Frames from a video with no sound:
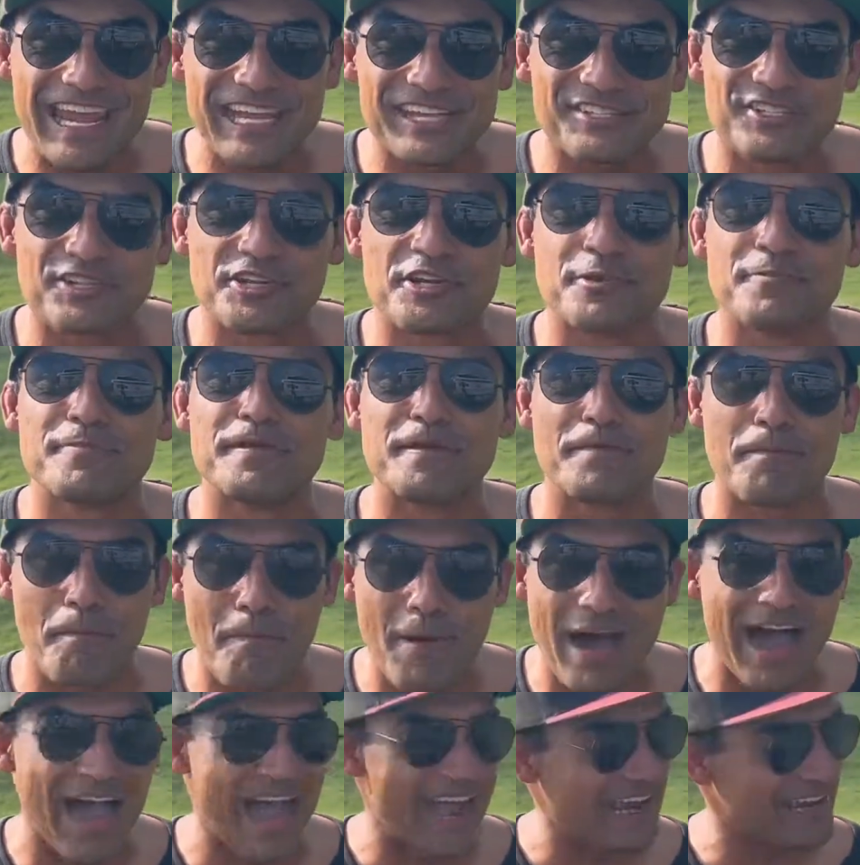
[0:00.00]
is going to be
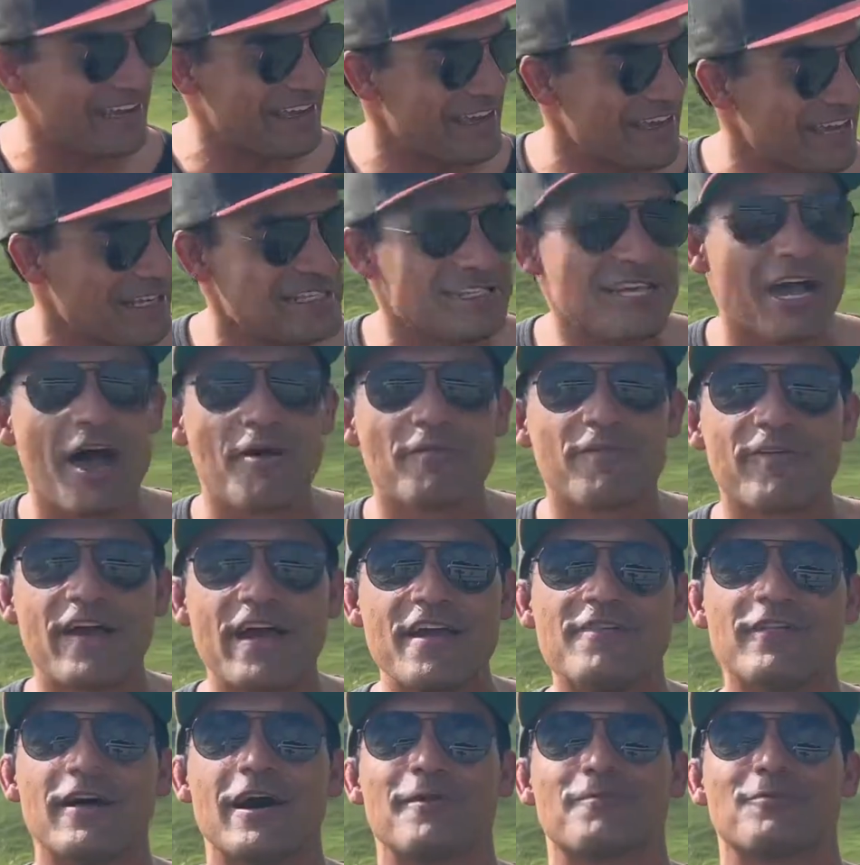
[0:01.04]
my top
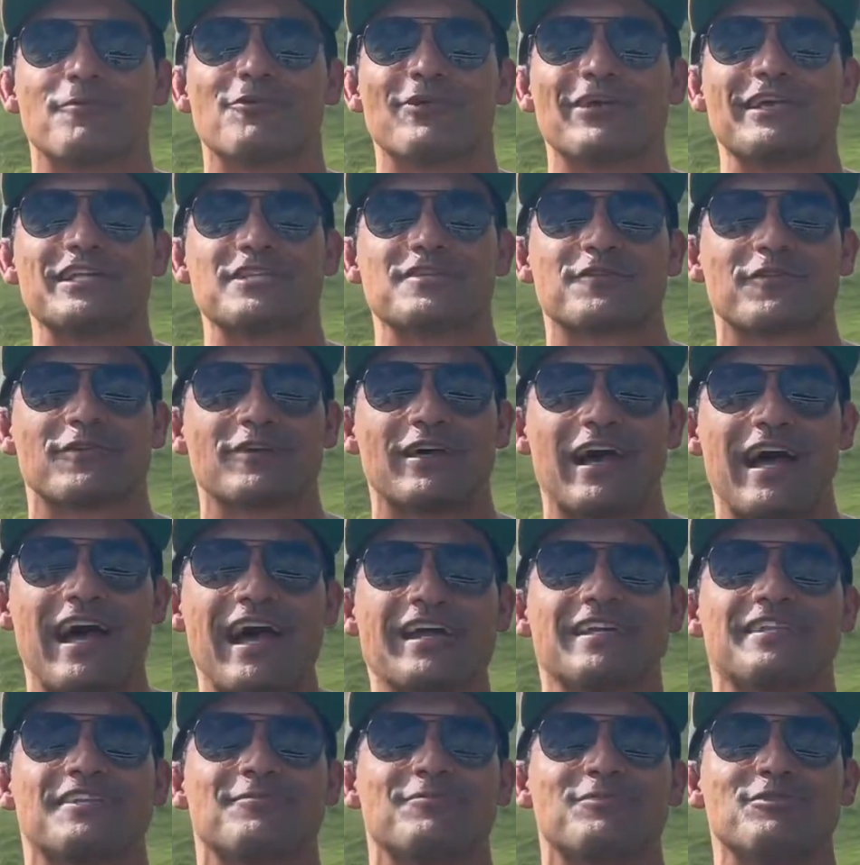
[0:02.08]
5 upgrades for the
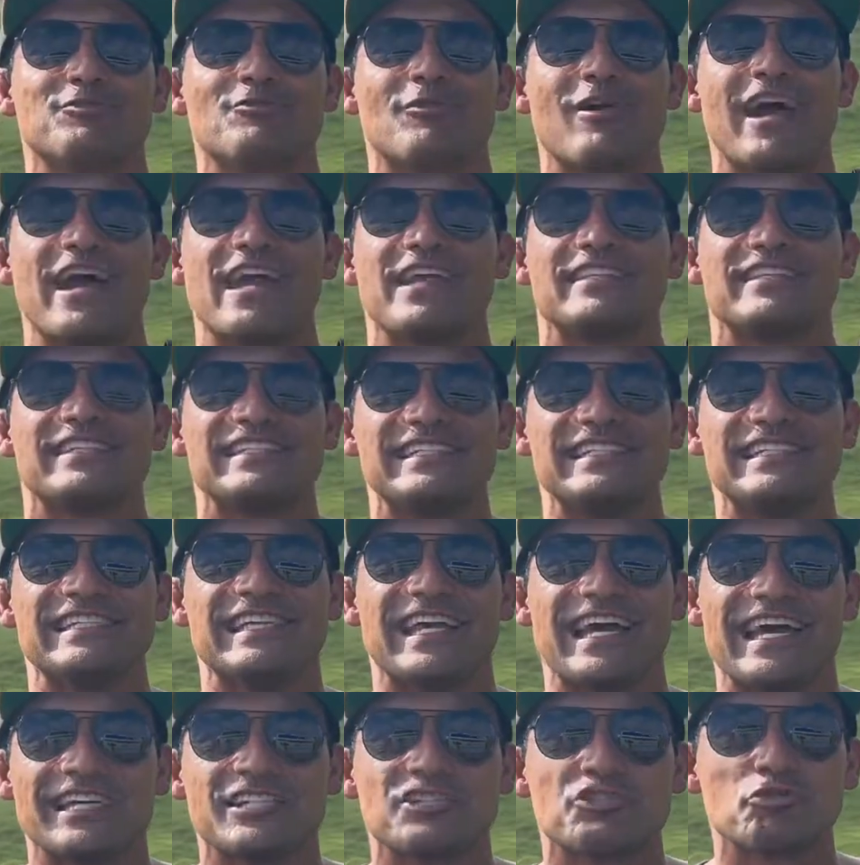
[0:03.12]
IWI
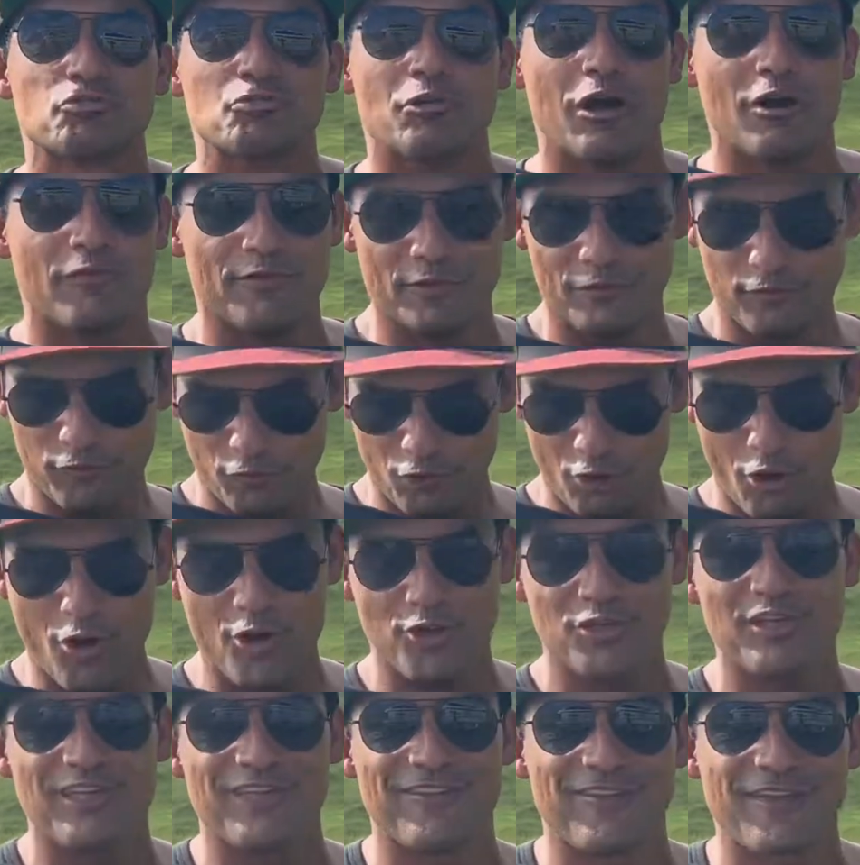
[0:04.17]
TS12. And for all
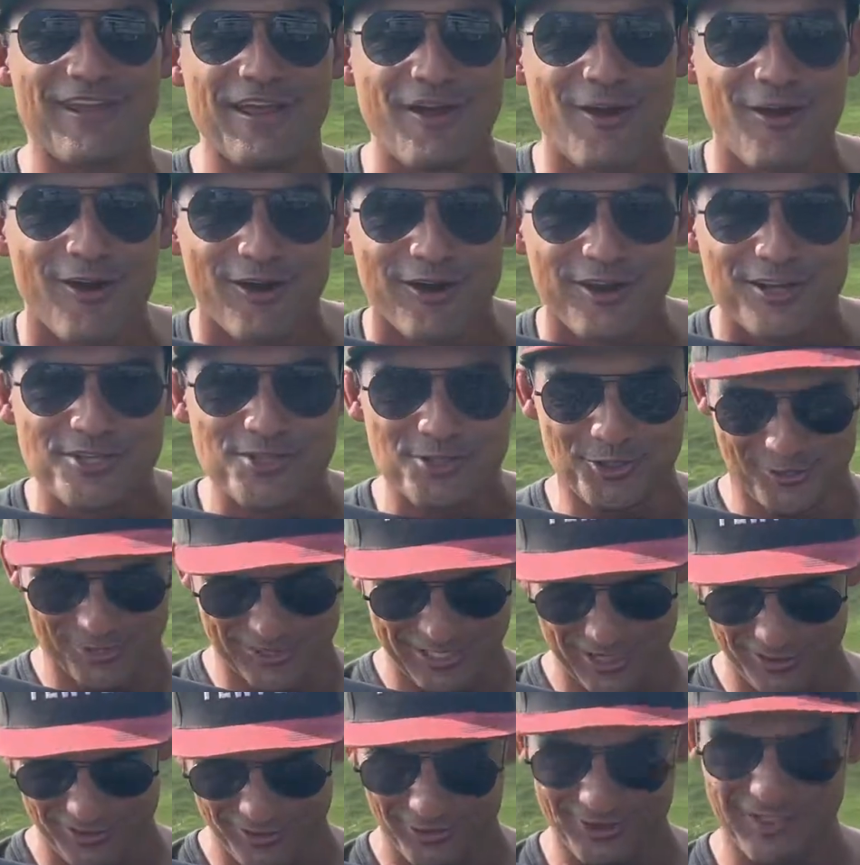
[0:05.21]
you internet RSOs
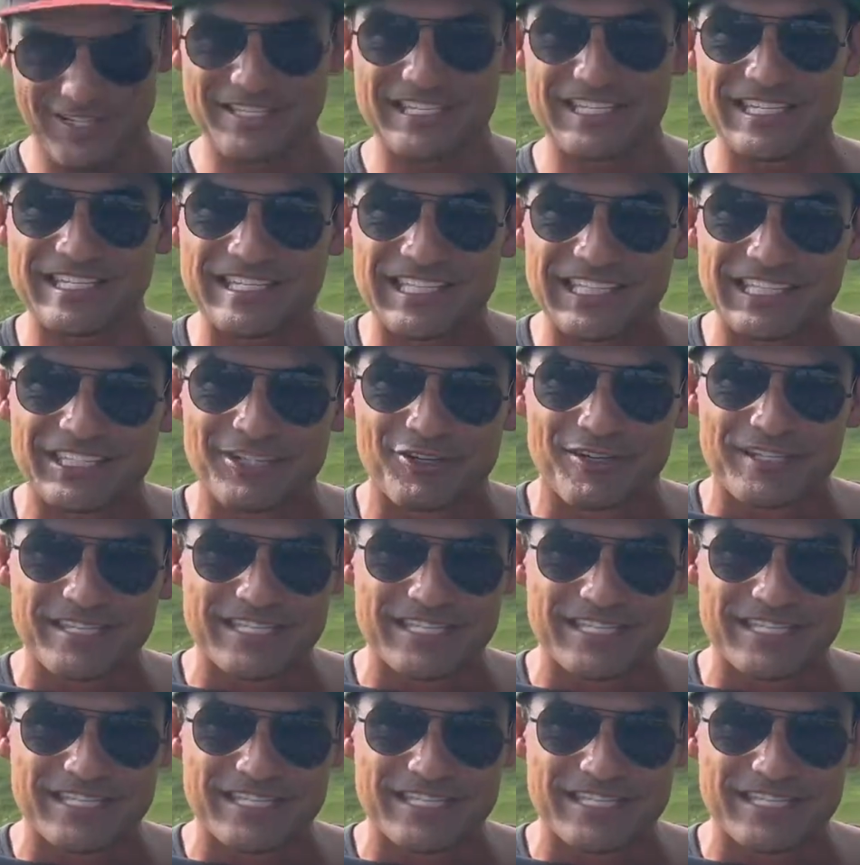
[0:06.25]
out there, this is clear and